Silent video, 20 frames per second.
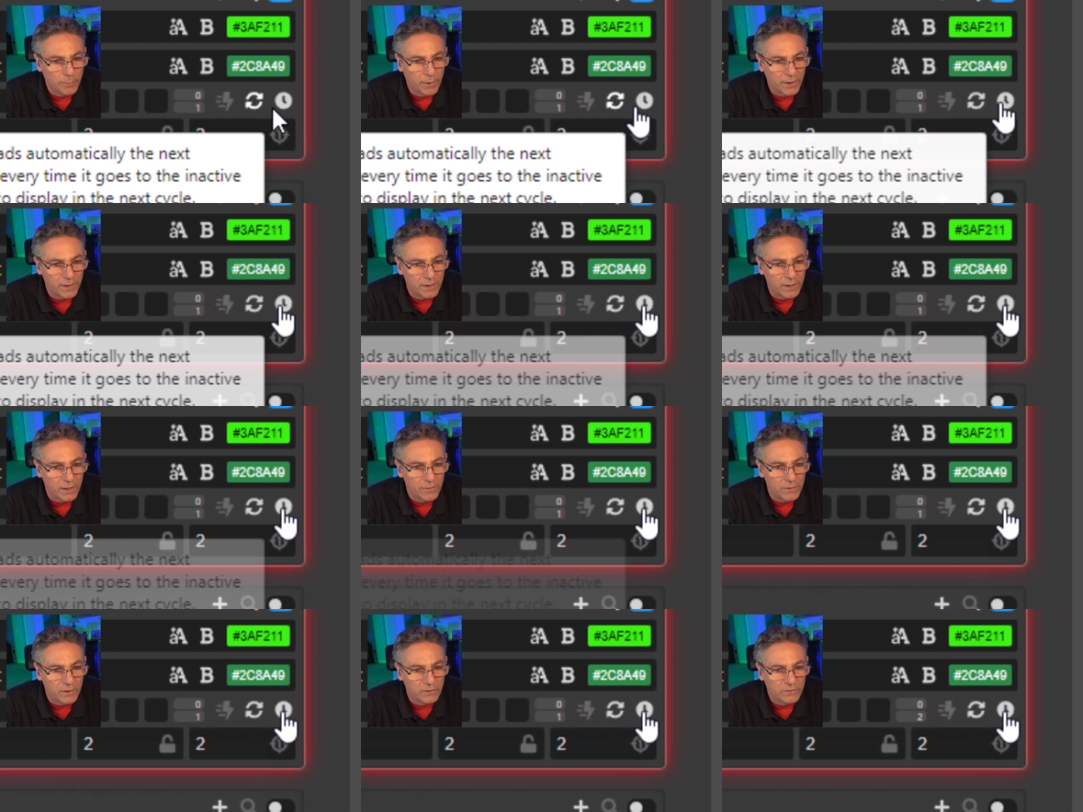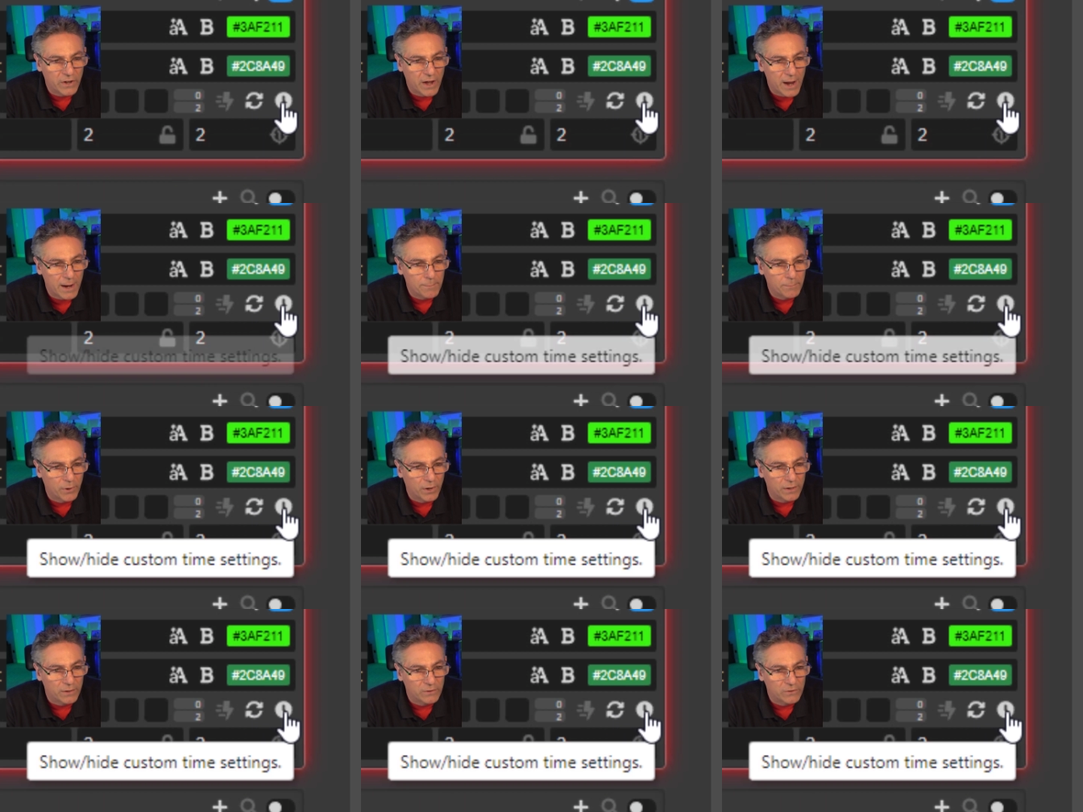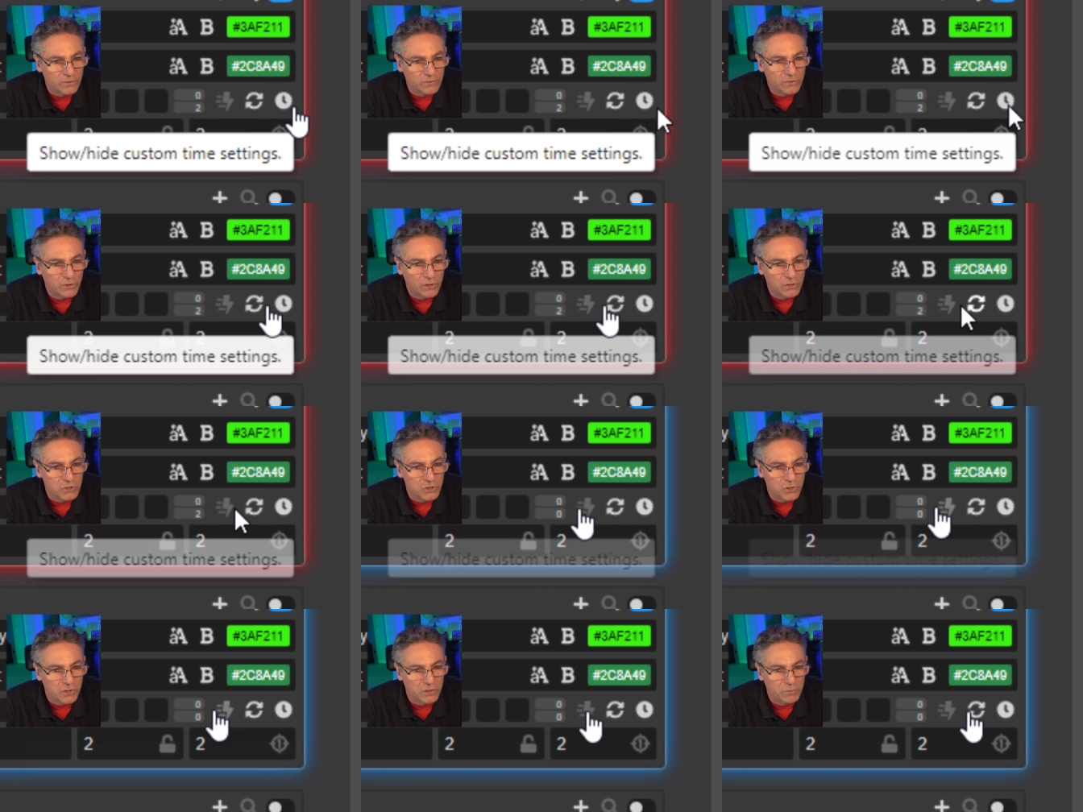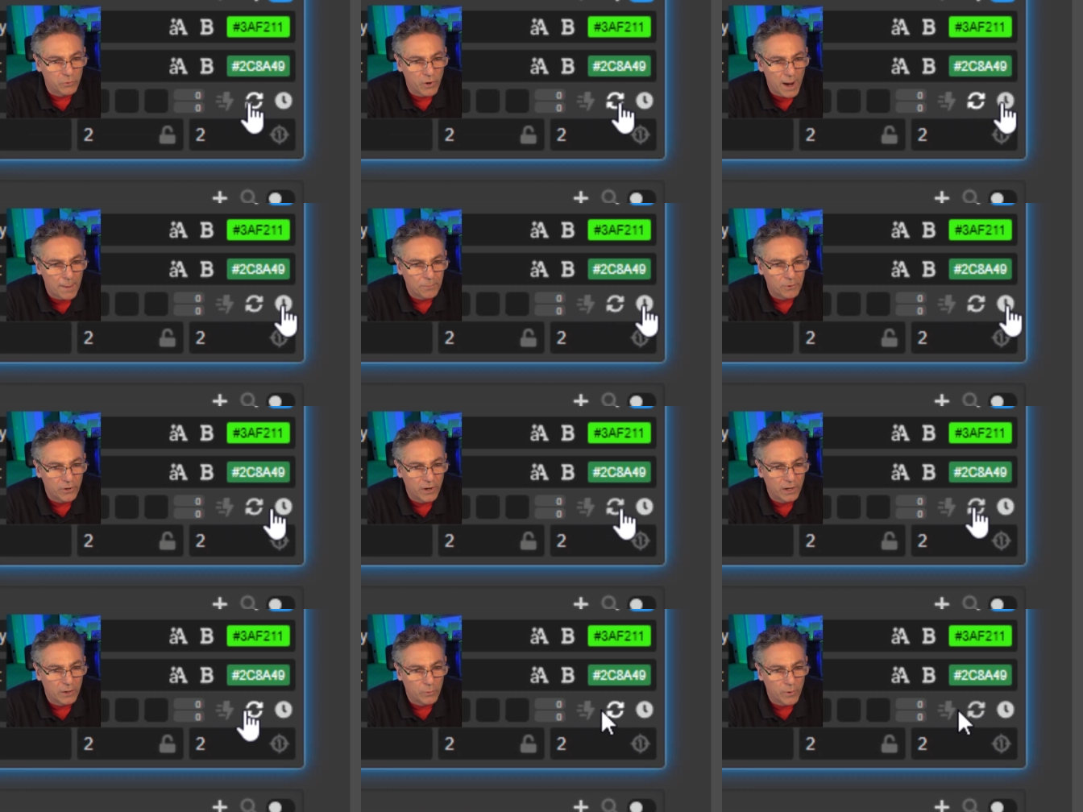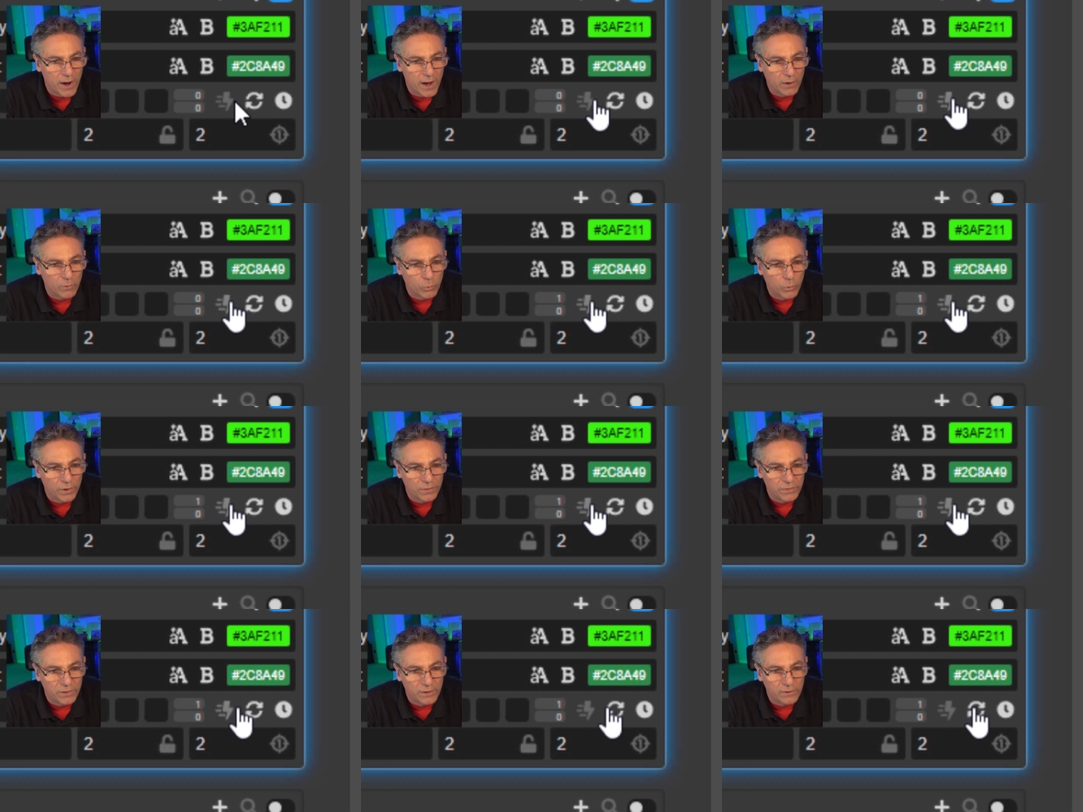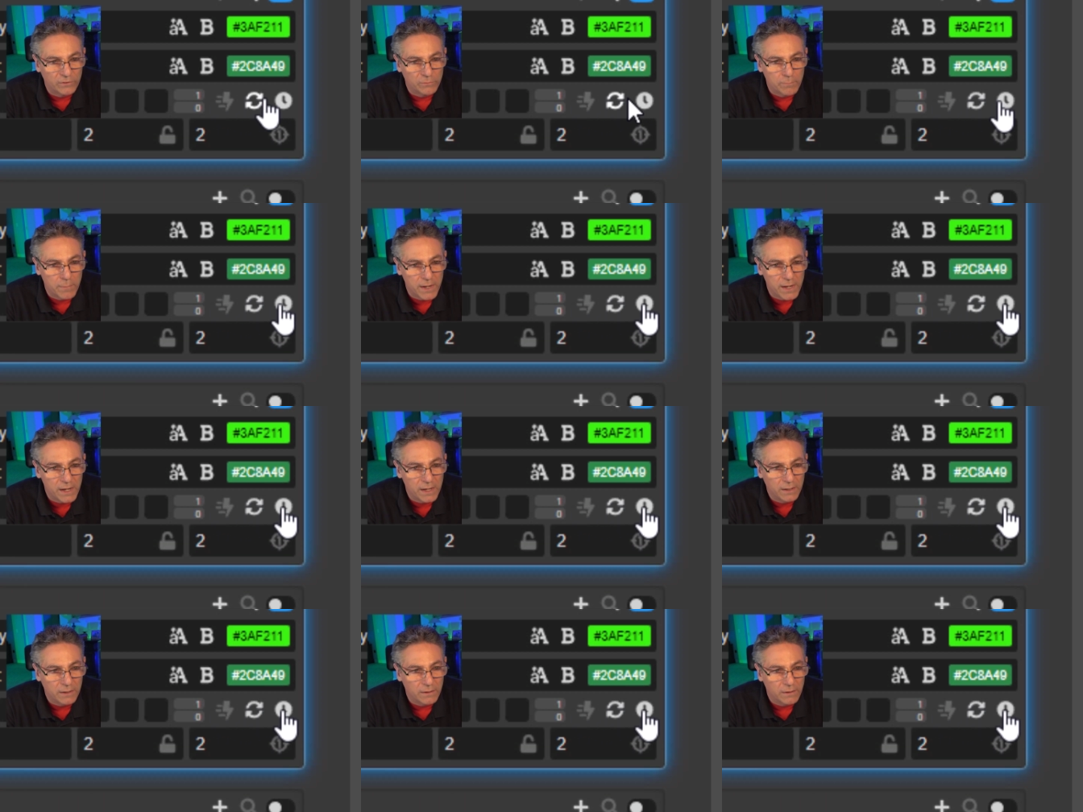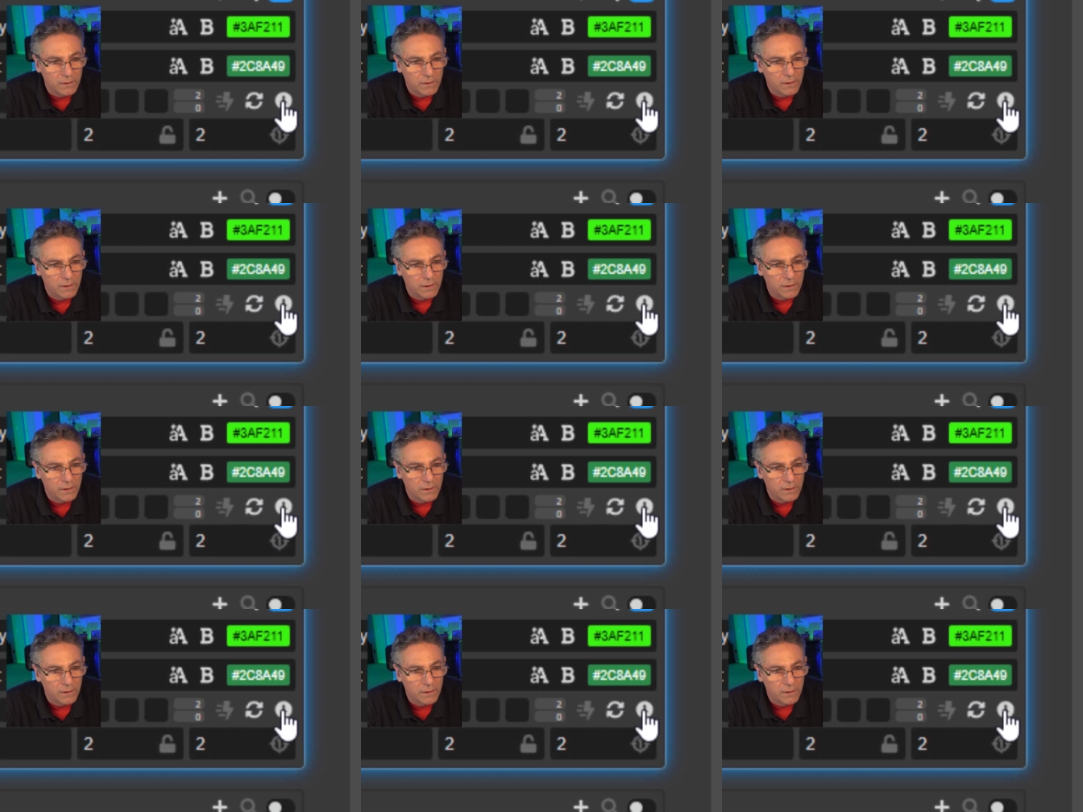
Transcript: button, and the time button, just so that you can wrap your head around what these mean.